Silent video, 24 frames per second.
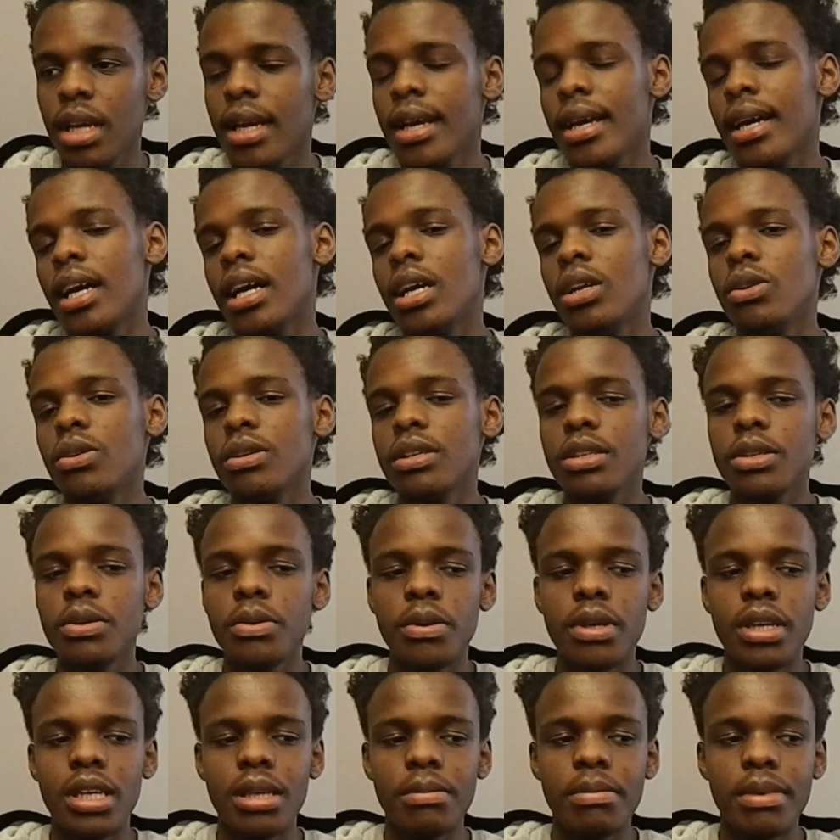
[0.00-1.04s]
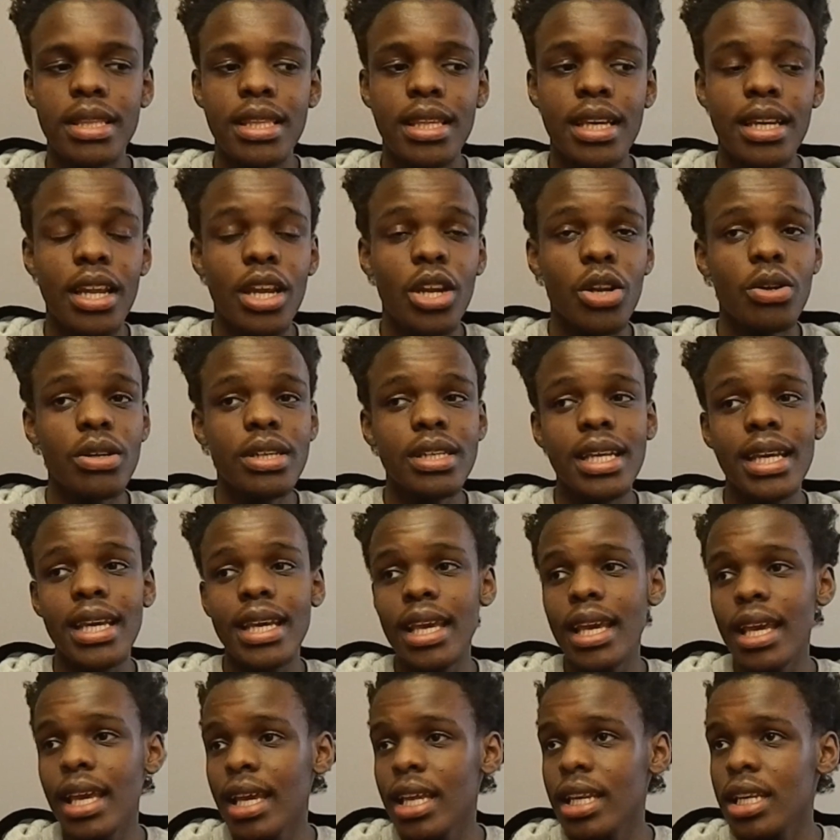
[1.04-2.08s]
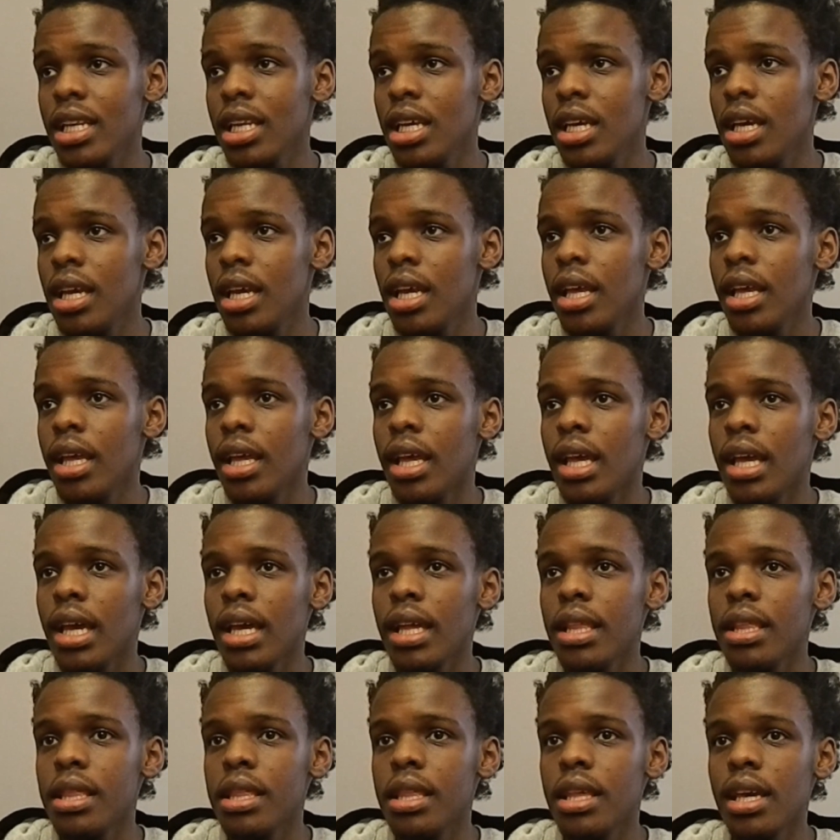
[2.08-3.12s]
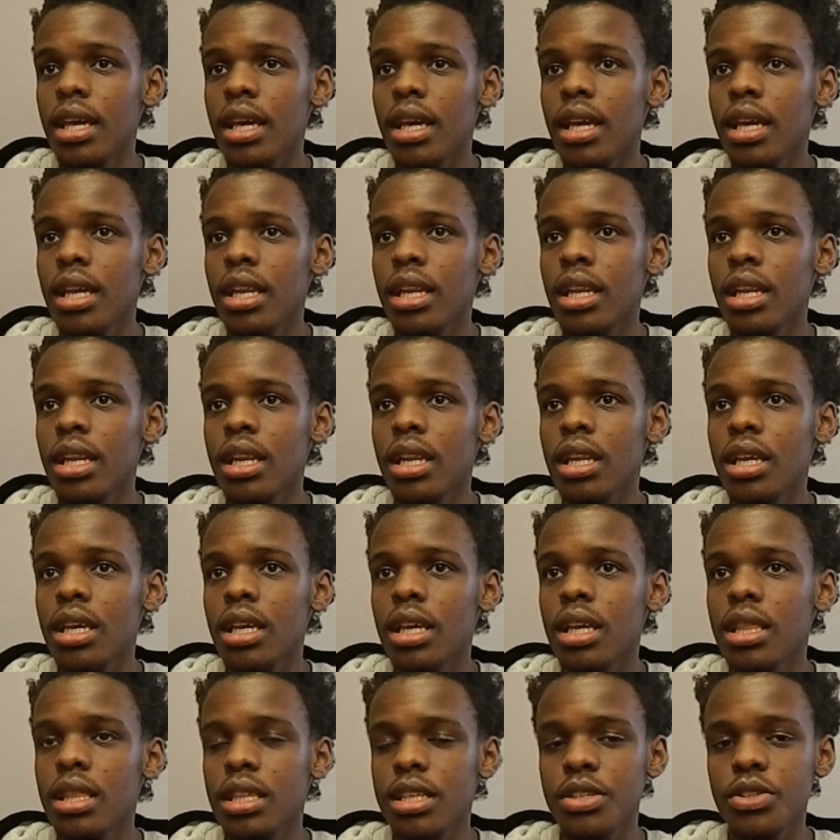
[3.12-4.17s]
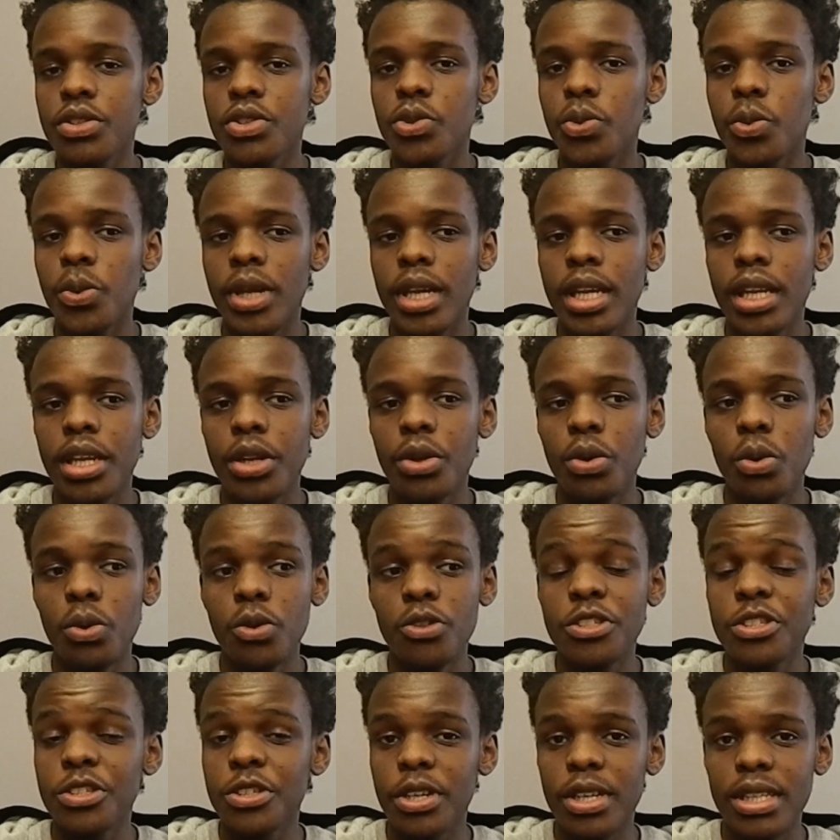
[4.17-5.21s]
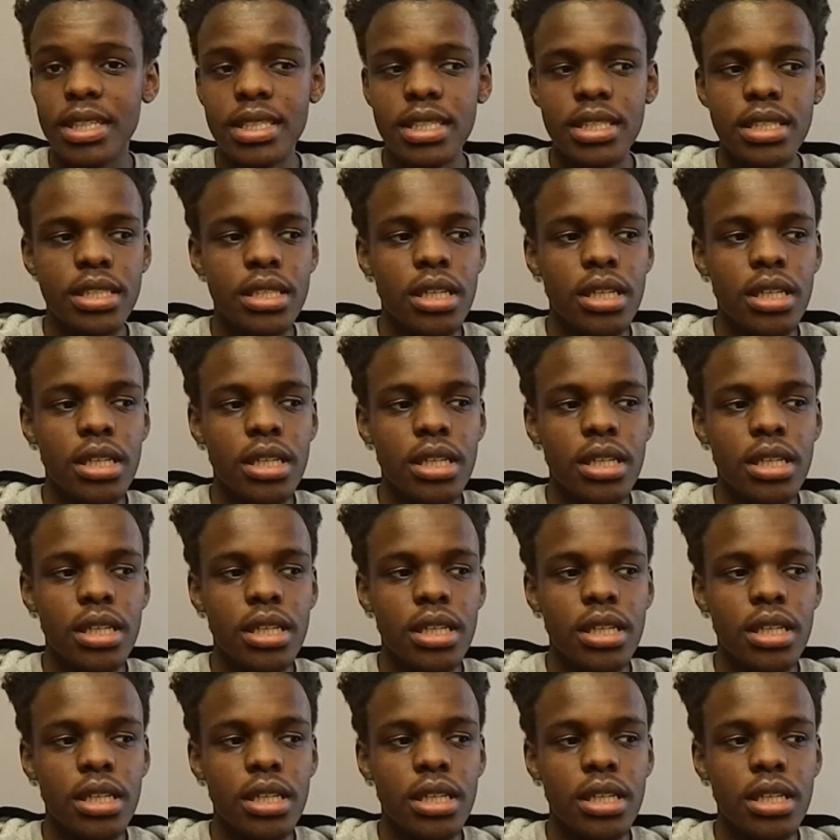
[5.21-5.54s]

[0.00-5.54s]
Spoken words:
I looked away, but then I looked again, and then this is when it all started.